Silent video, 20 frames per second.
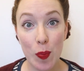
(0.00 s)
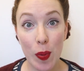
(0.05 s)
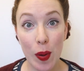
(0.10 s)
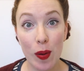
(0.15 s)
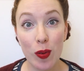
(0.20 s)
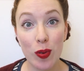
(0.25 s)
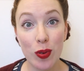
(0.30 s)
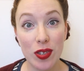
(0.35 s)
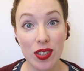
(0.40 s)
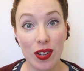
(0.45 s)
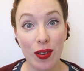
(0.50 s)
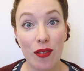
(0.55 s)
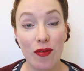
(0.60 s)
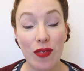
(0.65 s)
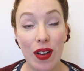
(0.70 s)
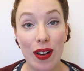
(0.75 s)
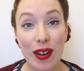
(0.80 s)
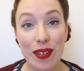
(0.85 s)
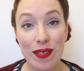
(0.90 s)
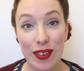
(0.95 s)
but also a
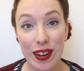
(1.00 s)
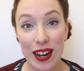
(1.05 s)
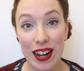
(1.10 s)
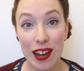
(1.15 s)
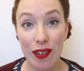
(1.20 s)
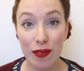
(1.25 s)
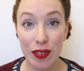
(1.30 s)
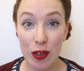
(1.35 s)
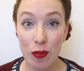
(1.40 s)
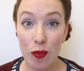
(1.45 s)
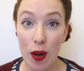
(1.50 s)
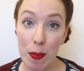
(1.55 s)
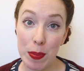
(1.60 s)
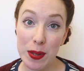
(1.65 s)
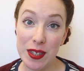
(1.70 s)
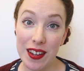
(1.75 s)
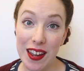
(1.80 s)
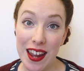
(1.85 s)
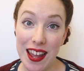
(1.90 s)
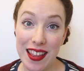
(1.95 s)
very, very lovely
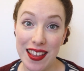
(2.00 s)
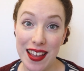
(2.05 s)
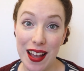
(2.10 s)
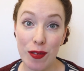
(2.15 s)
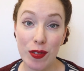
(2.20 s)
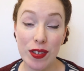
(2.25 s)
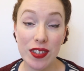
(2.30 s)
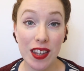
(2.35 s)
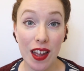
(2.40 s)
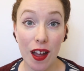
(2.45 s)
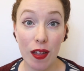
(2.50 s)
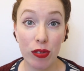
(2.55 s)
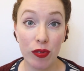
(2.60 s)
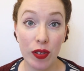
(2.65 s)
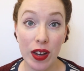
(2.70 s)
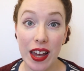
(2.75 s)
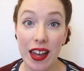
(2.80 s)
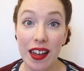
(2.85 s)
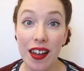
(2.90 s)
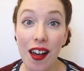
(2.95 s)
website, and that was
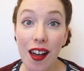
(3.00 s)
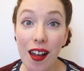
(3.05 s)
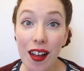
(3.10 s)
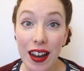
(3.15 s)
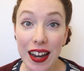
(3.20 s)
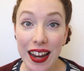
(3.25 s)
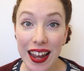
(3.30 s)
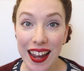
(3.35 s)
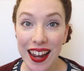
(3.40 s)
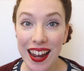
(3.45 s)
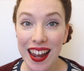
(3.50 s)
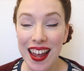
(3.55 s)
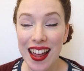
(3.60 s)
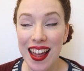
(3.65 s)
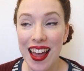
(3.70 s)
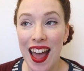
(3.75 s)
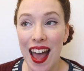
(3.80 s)
Guthrie and Garney.